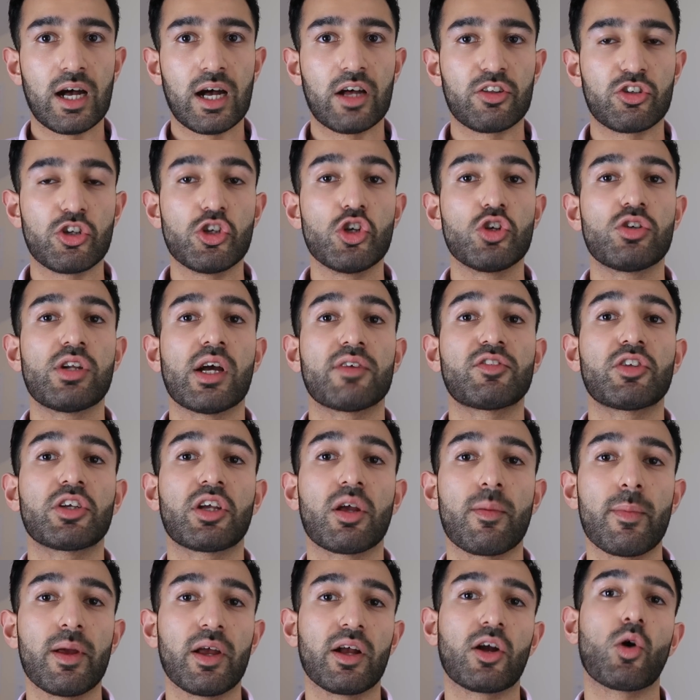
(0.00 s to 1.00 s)
as you usually have
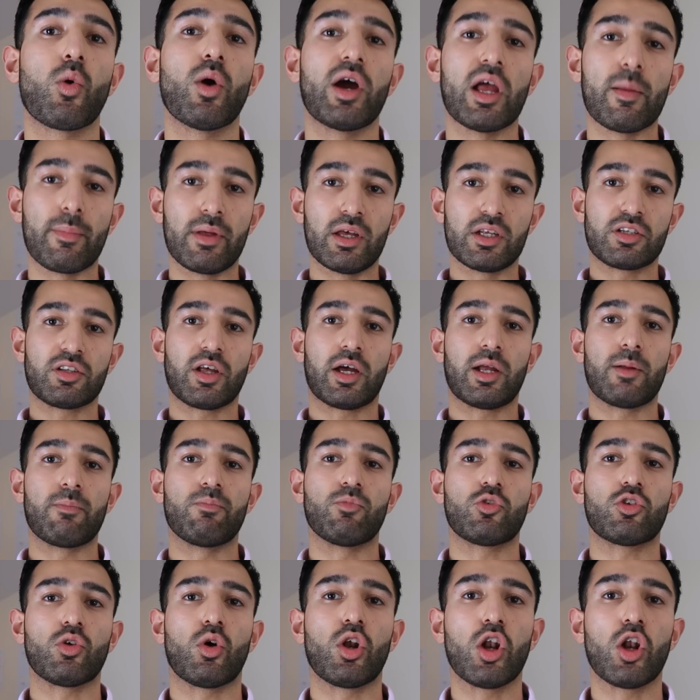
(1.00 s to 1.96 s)
to commit quite a bit of time.